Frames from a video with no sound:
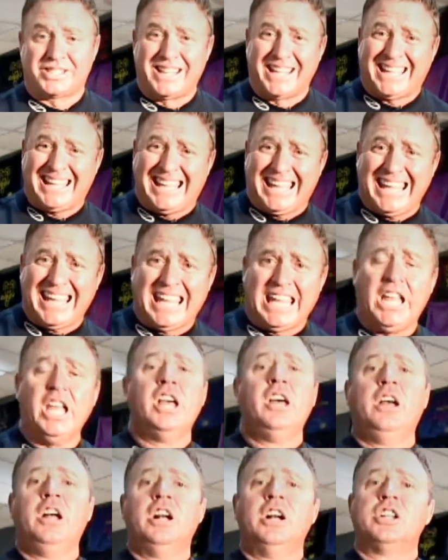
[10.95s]
The key
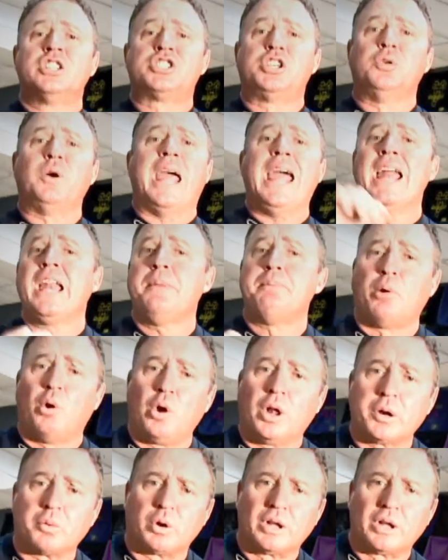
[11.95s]
to any bowling